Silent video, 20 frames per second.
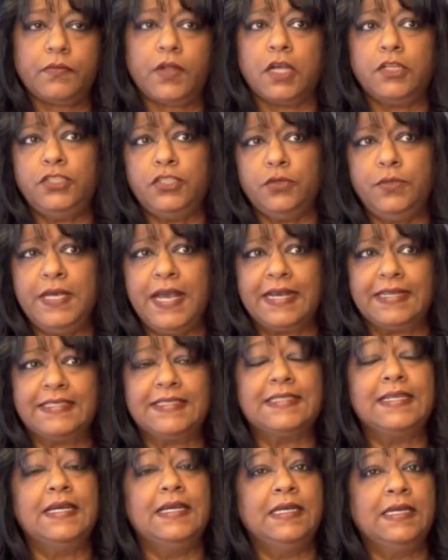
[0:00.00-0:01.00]
So
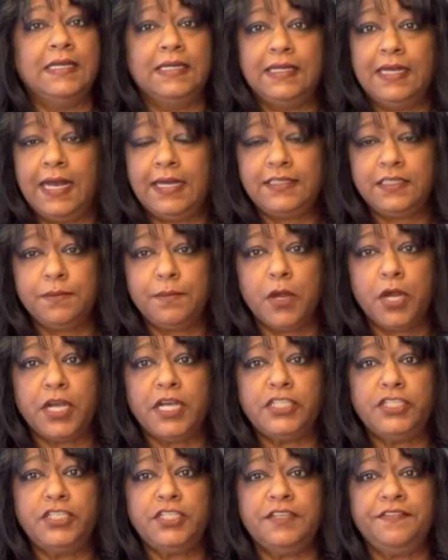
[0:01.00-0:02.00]
yes, has the
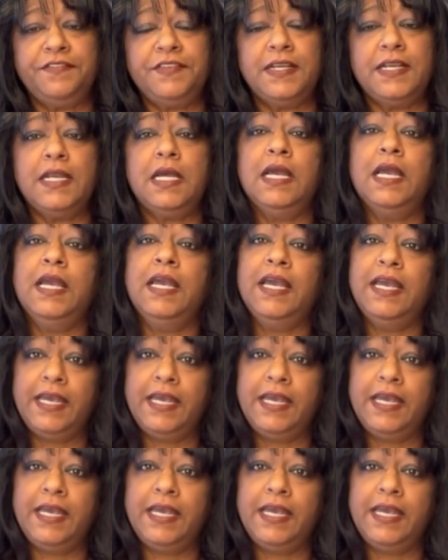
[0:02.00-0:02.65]
market shifted?